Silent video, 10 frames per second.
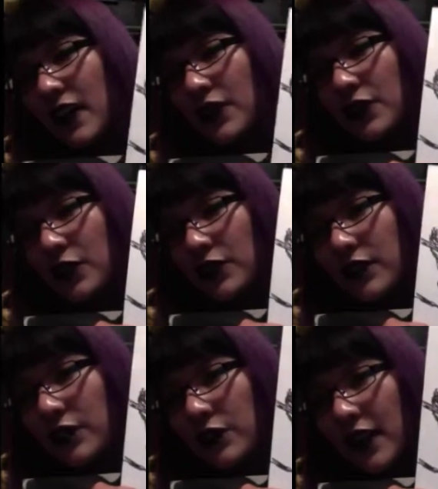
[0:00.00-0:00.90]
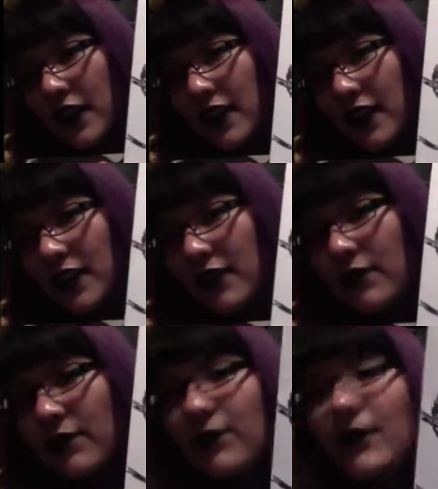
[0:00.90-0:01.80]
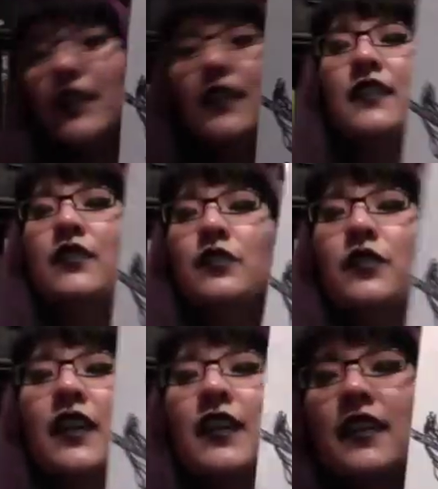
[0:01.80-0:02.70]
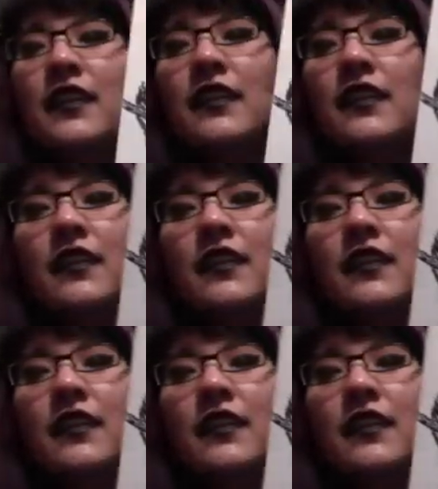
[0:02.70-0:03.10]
chose a dragon. This dragon